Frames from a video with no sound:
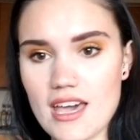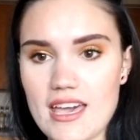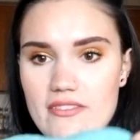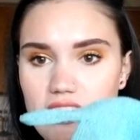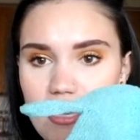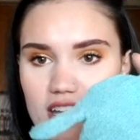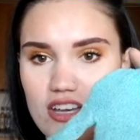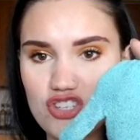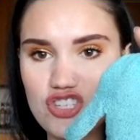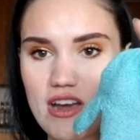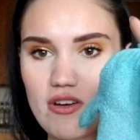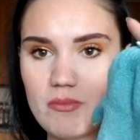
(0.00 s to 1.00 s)
I have a
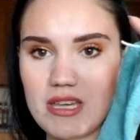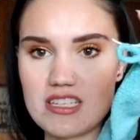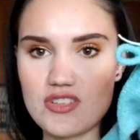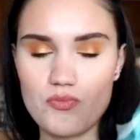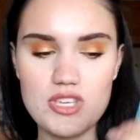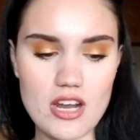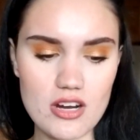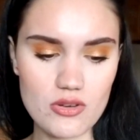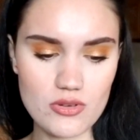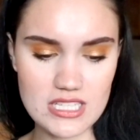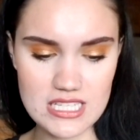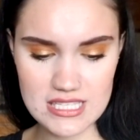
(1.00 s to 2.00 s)
shower mitt. We are
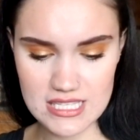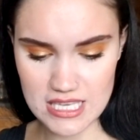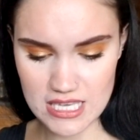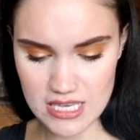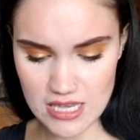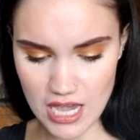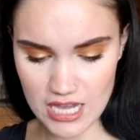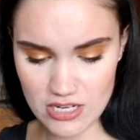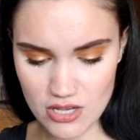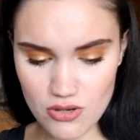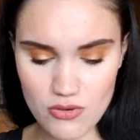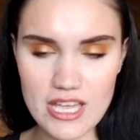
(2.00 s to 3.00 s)
going to see, I
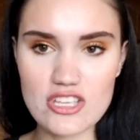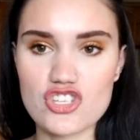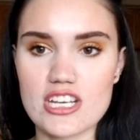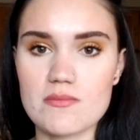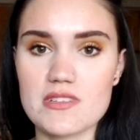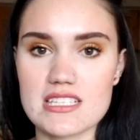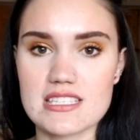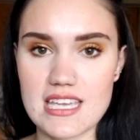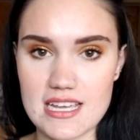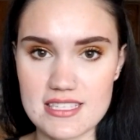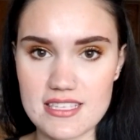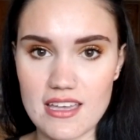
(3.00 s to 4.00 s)
know H&M does
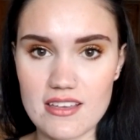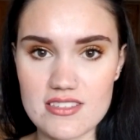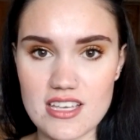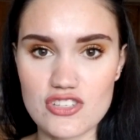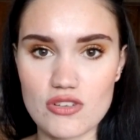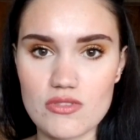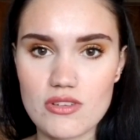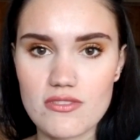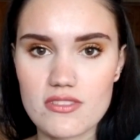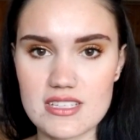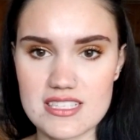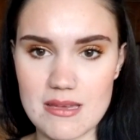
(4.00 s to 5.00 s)
textiles. I don't know if
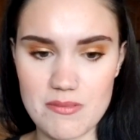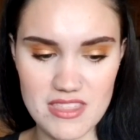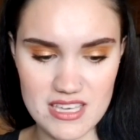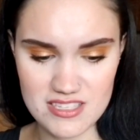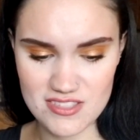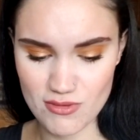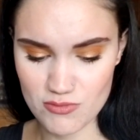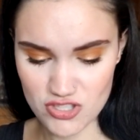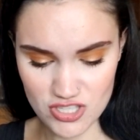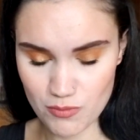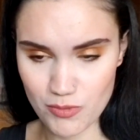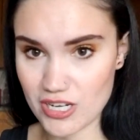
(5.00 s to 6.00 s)
they'll accept this, so I'm just
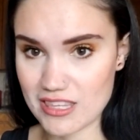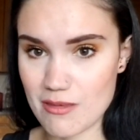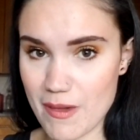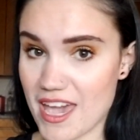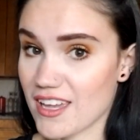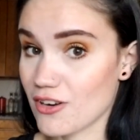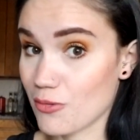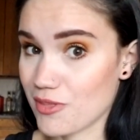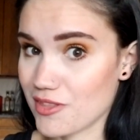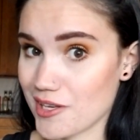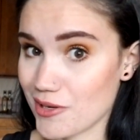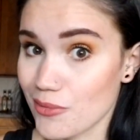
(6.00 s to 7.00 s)
gonna put it in the bag and hope that
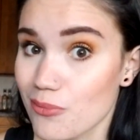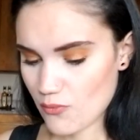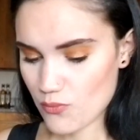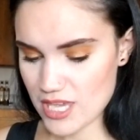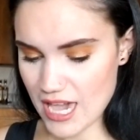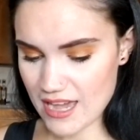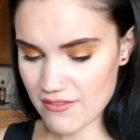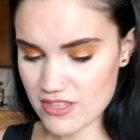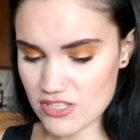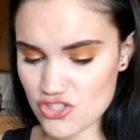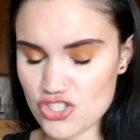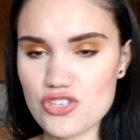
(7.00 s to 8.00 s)
they do. We have
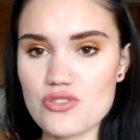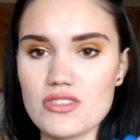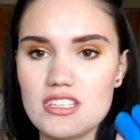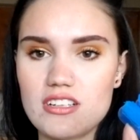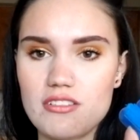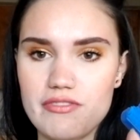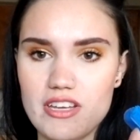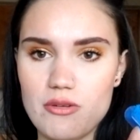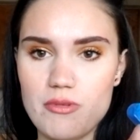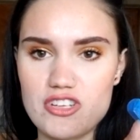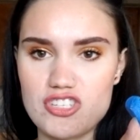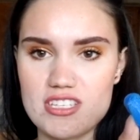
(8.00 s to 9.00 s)
these 2 little finger
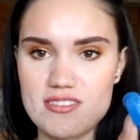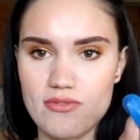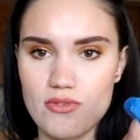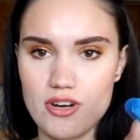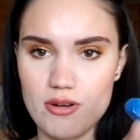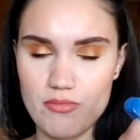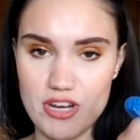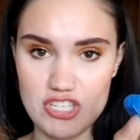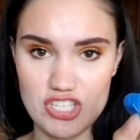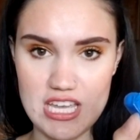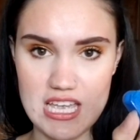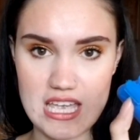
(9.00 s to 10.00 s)
brushes for
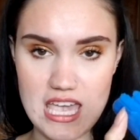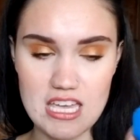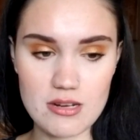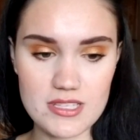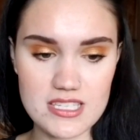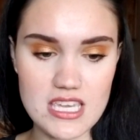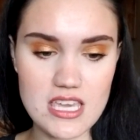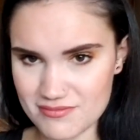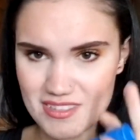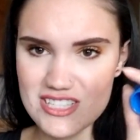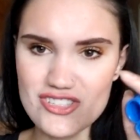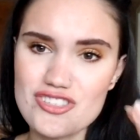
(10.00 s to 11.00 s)
brushing animal teeth.
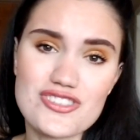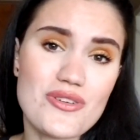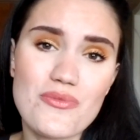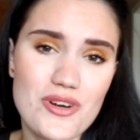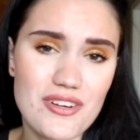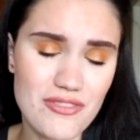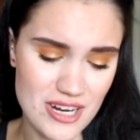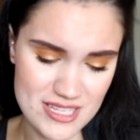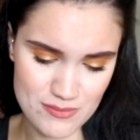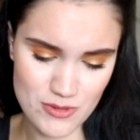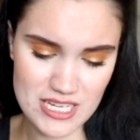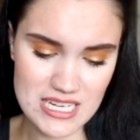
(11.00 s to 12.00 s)
These just don't work for
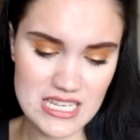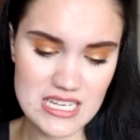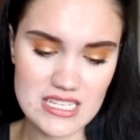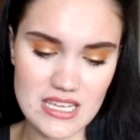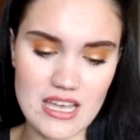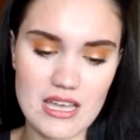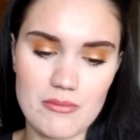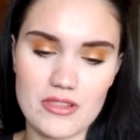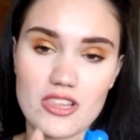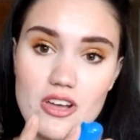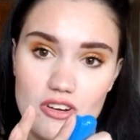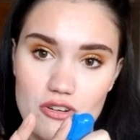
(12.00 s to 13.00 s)
us. We need
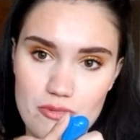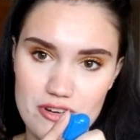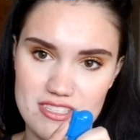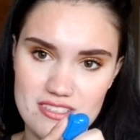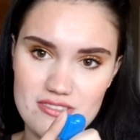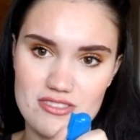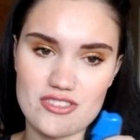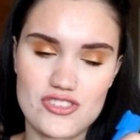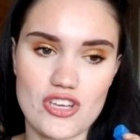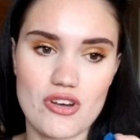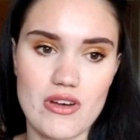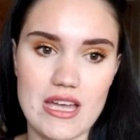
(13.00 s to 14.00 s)
longer bristles.
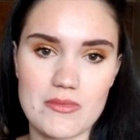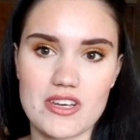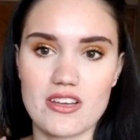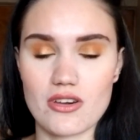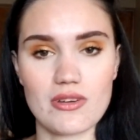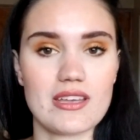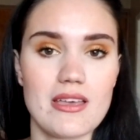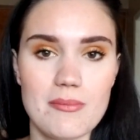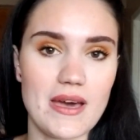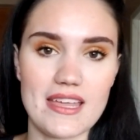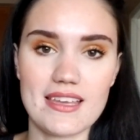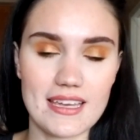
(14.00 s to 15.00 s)
So I'm gonna go and
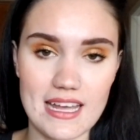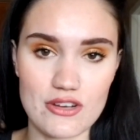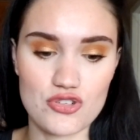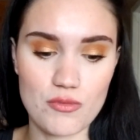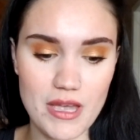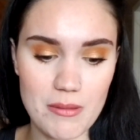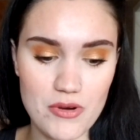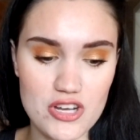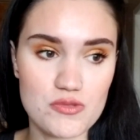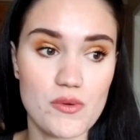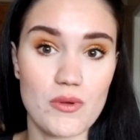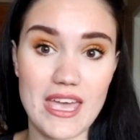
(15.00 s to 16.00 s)
buy like an actual pet brush,
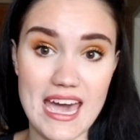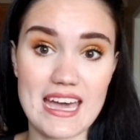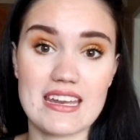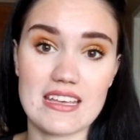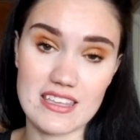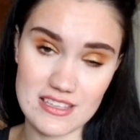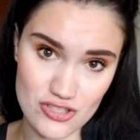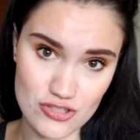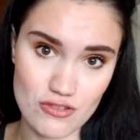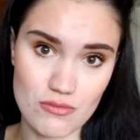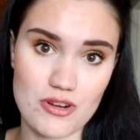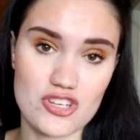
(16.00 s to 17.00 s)
but we had a kid's
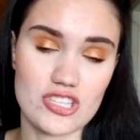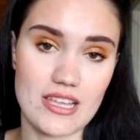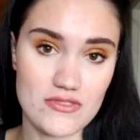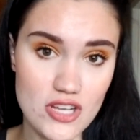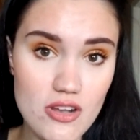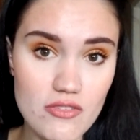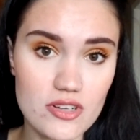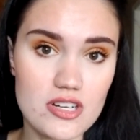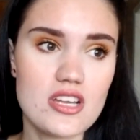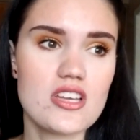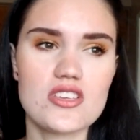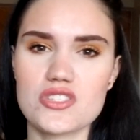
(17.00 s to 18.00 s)
toothbrush left over,
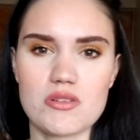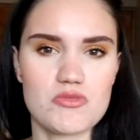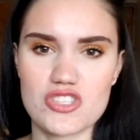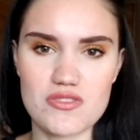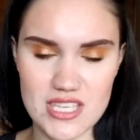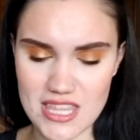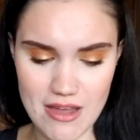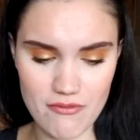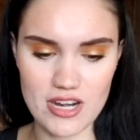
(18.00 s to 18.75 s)
so I'm just using that for